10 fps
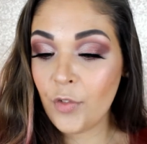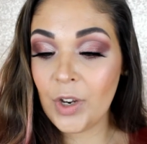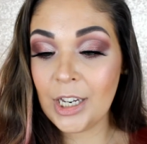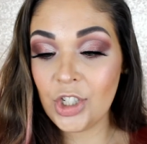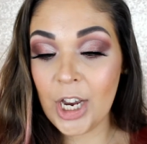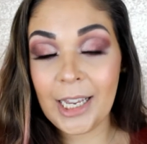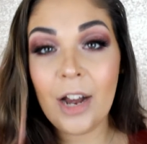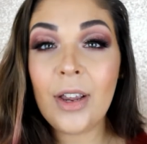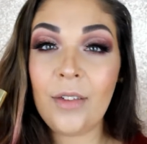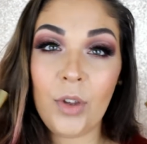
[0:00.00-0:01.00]
for you guys to check it
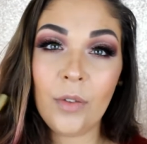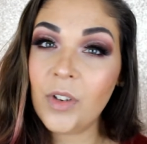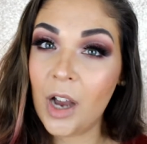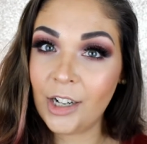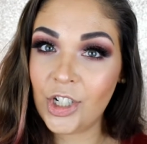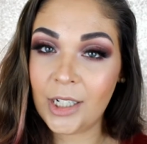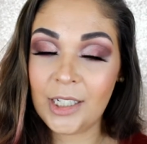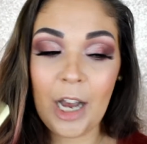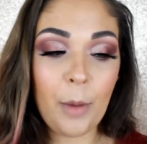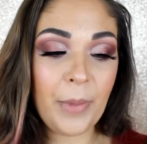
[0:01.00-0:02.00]
out if you have not checked
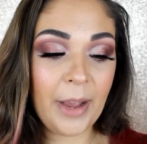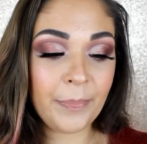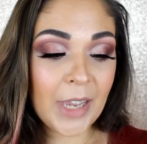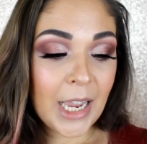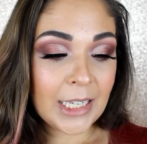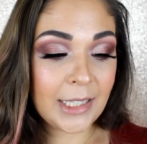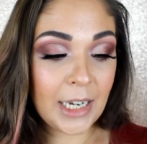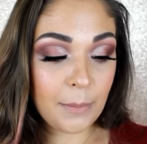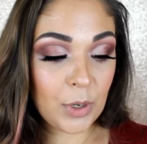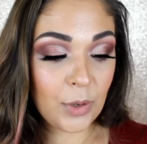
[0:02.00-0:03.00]
it out, but
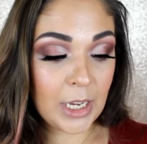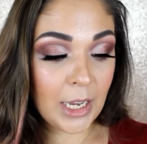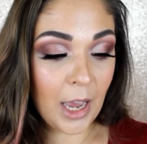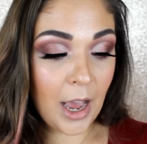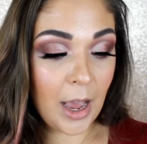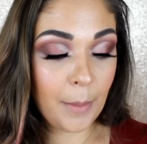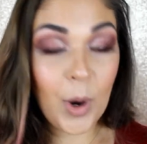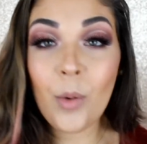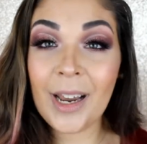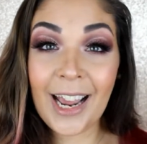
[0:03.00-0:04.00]
City Beauty, um,
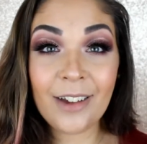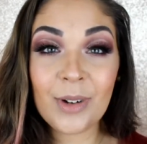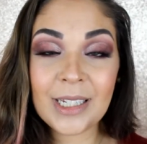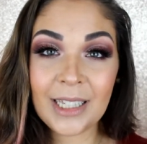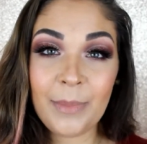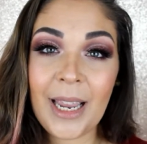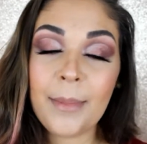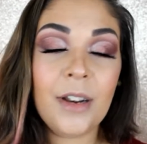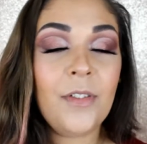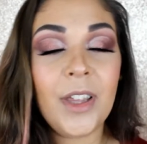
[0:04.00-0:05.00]
oh, and I recently became
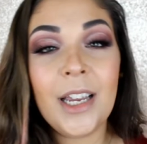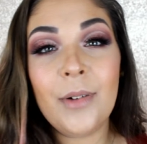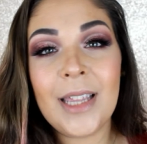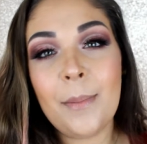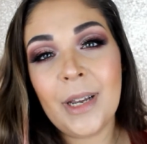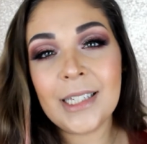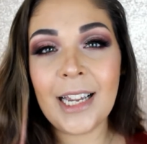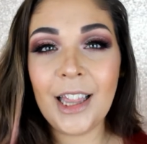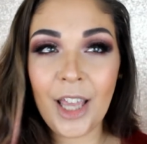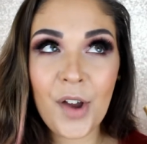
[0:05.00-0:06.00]
an affiliate with them because
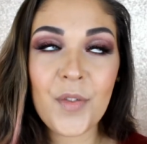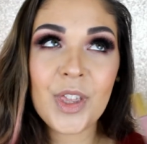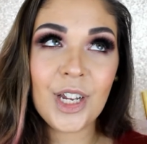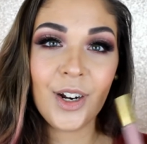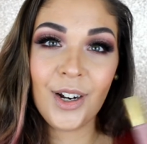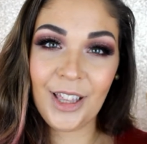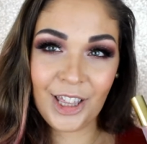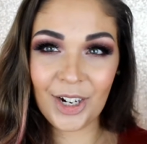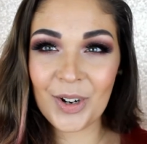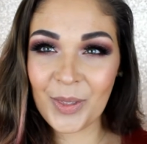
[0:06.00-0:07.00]
I love their,
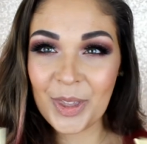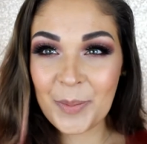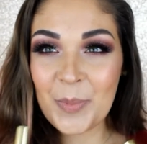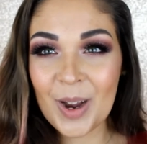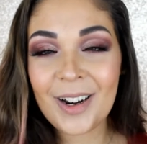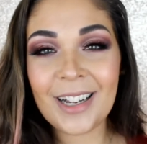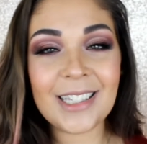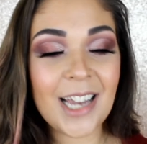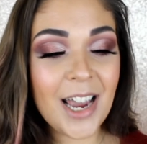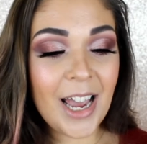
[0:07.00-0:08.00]
their lip
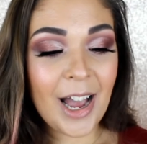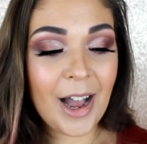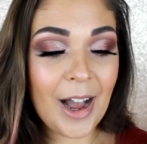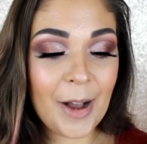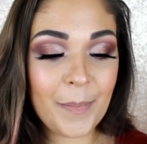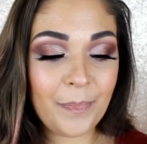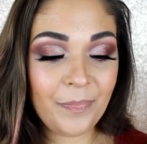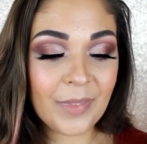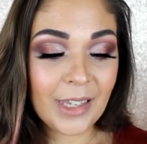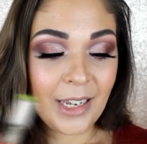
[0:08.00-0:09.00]
products.
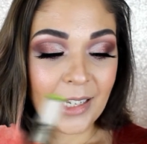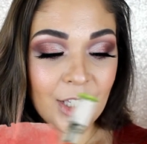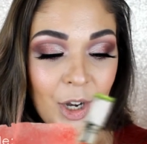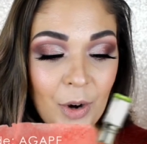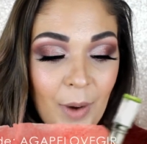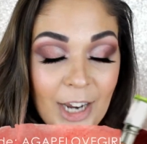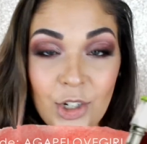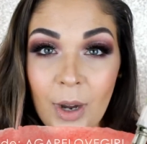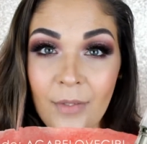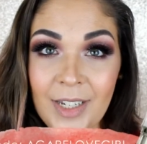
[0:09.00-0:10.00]
Um, So I
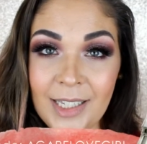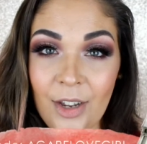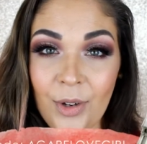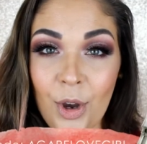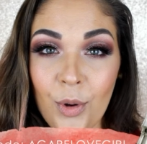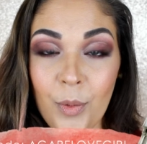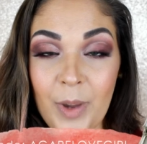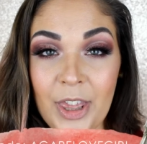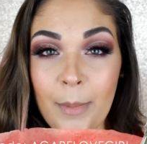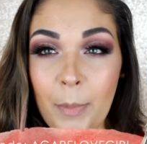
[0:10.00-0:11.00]
do have a discount code
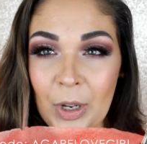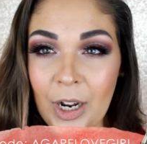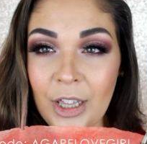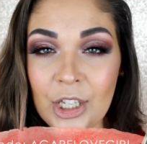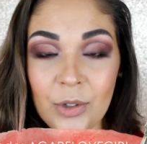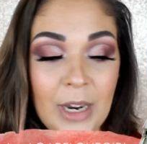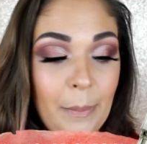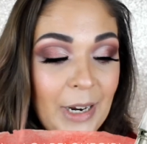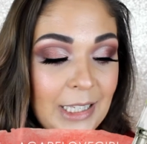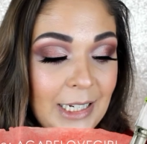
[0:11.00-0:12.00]
with them. I'll put it on the
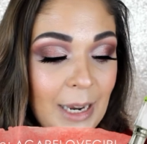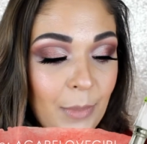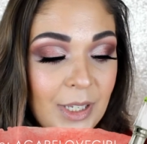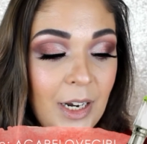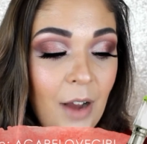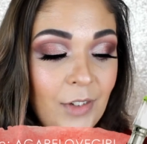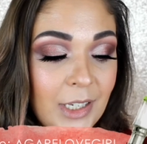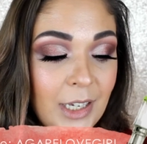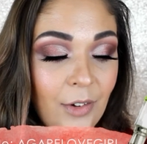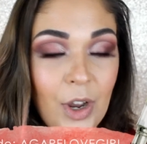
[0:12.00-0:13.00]
screen, but it's a ten percent off
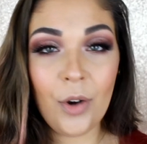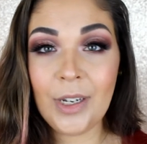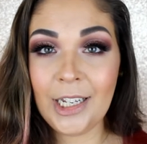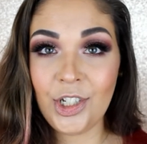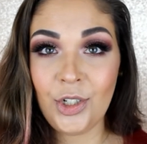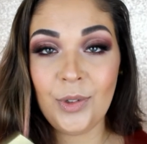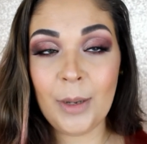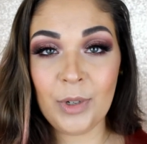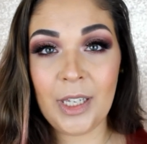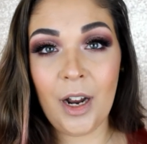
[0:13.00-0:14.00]
discount code. It gets you
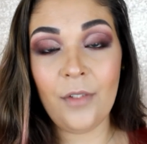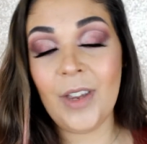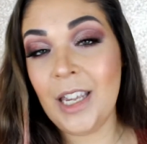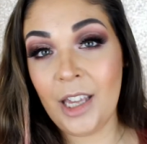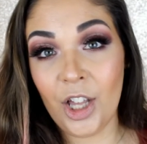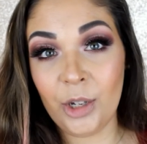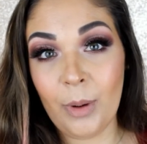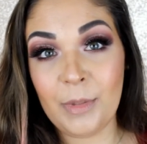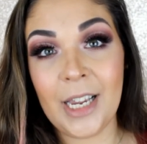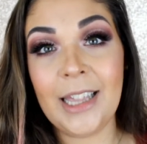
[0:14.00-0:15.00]
ten percent off anything on their
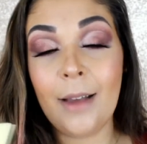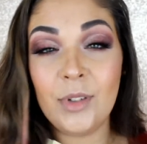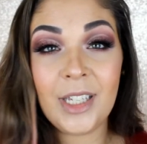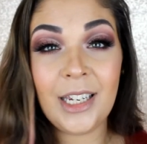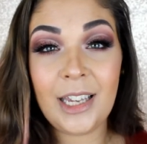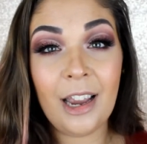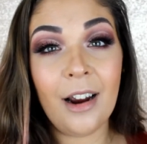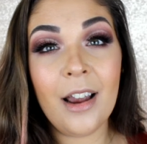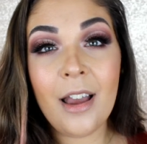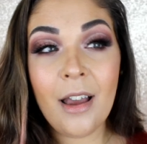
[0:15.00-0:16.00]
website. They have
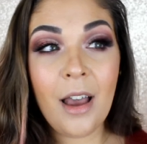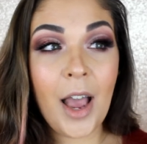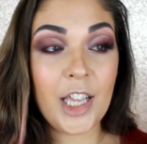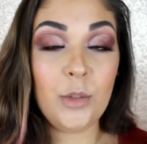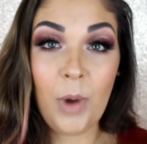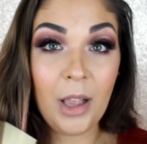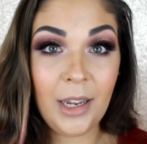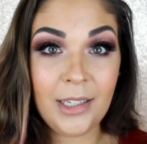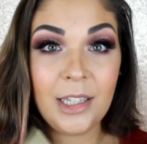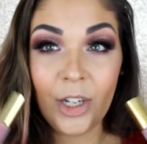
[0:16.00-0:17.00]
skincare as well
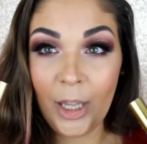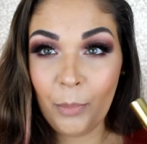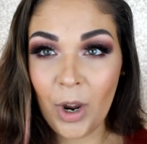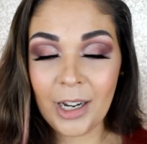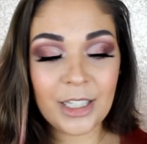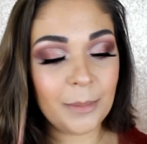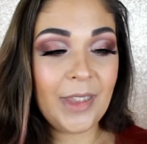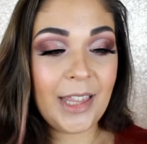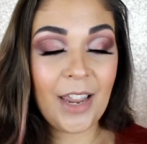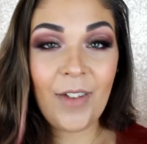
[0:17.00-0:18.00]
as their lip products.
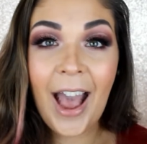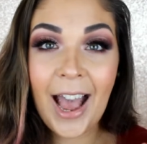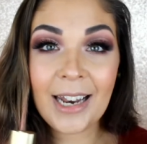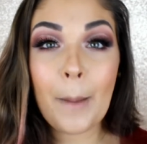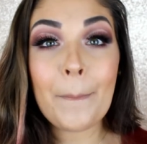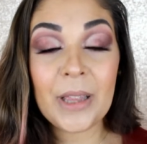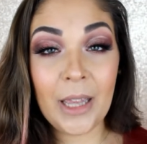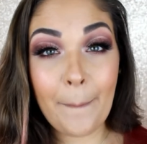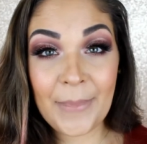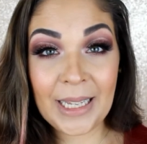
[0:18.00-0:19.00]
They've had
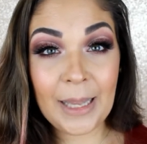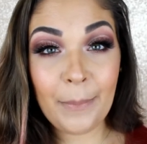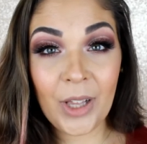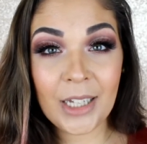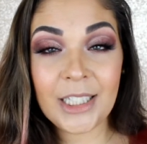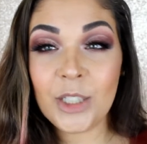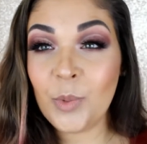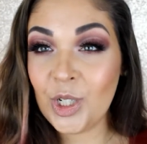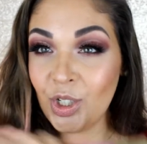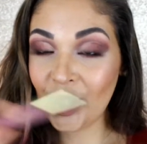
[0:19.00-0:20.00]
plumping lip glosses,
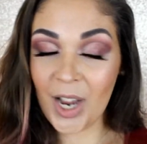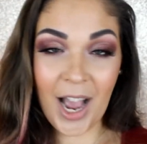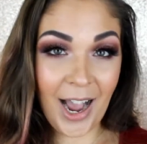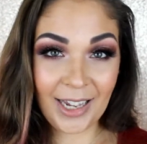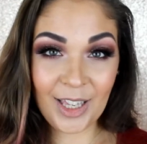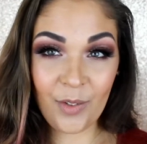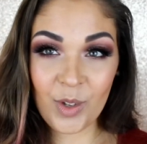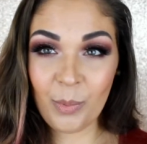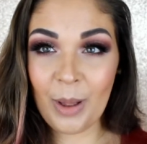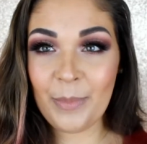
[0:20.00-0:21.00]
which I love
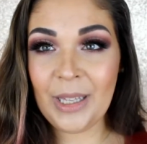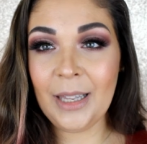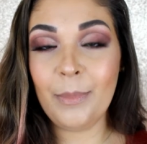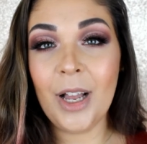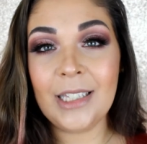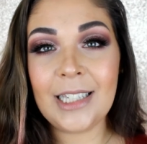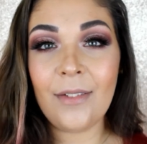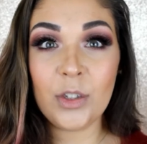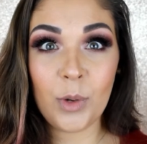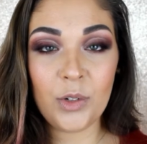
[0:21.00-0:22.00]
their plumping lip glosses. I
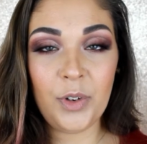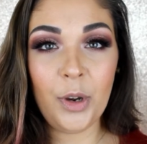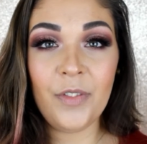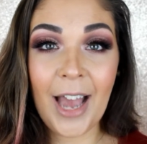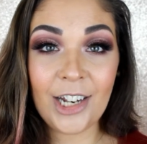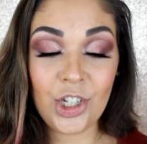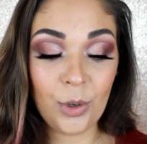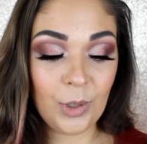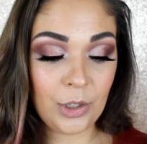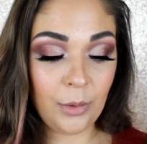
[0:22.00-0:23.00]
have a swatch video of that
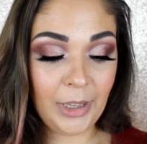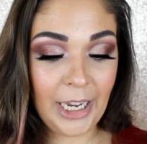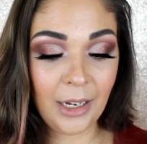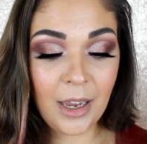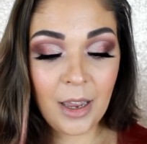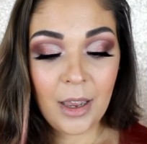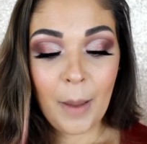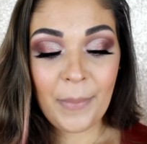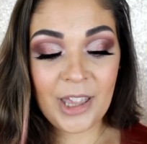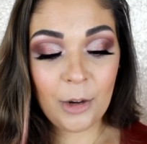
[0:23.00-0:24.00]
too, which I will link.
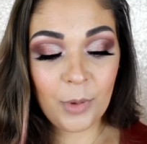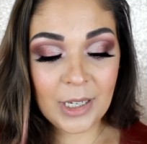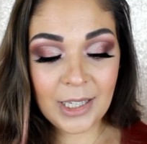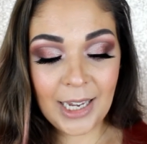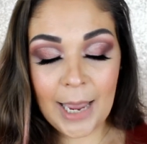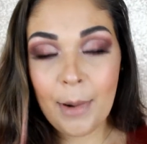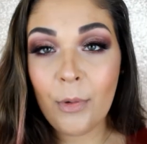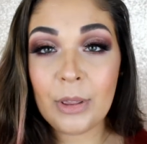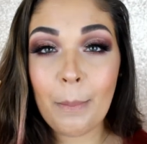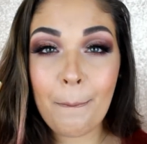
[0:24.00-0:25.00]
But they recently came
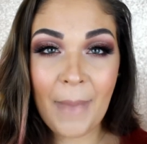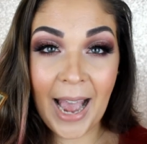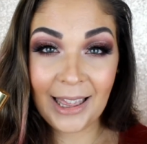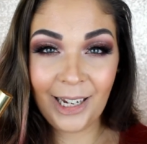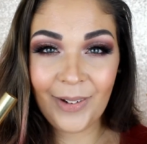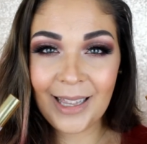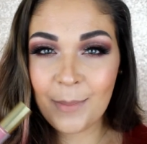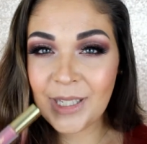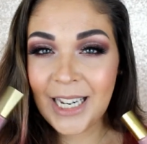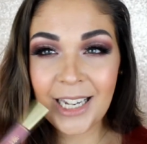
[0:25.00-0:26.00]
out with matte liquid
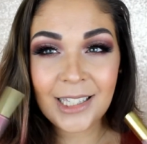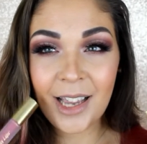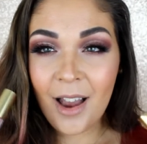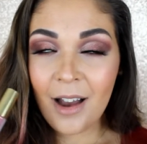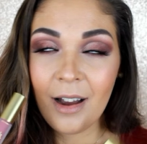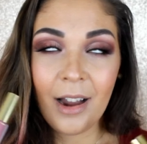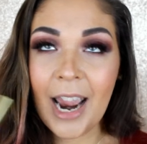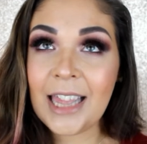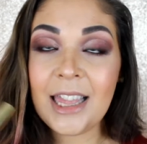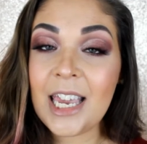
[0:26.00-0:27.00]
lipsticks,
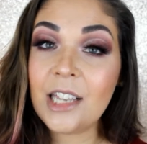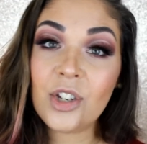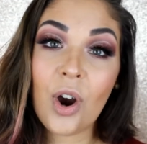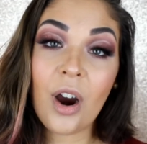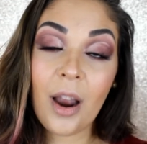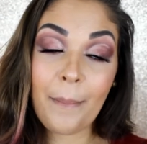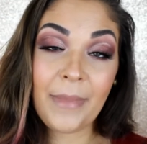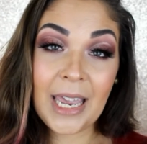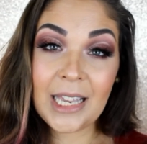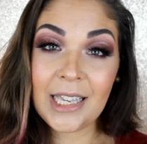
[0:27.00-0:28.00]
and these are
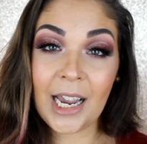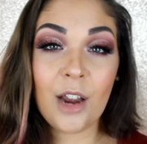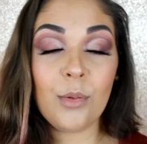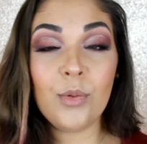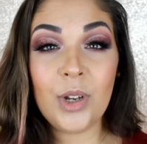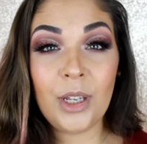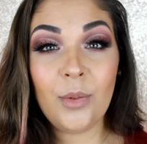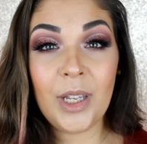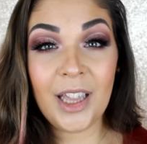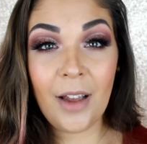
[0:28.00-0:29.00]
amazing. I really,
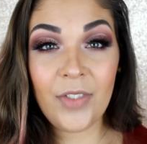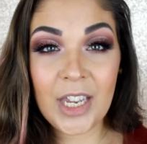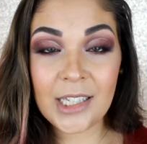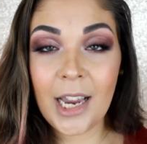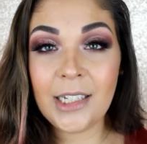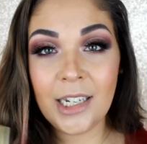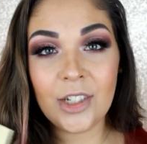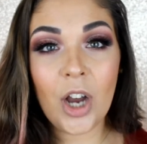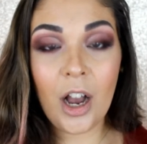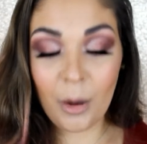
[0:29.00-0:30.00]
really love these. I did
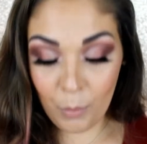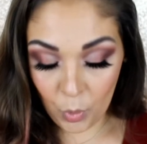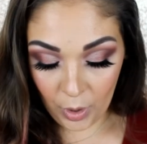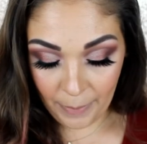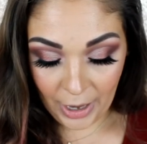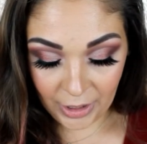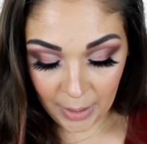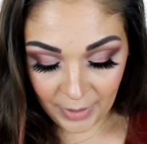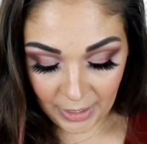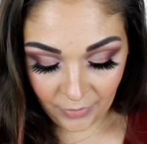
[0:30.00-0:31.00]
talk more about
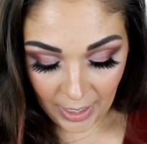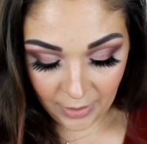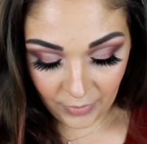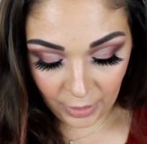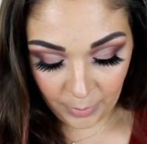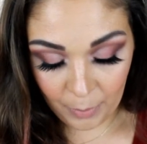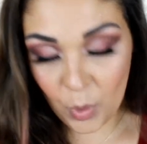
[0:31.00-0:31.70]
them and give kind of a little bit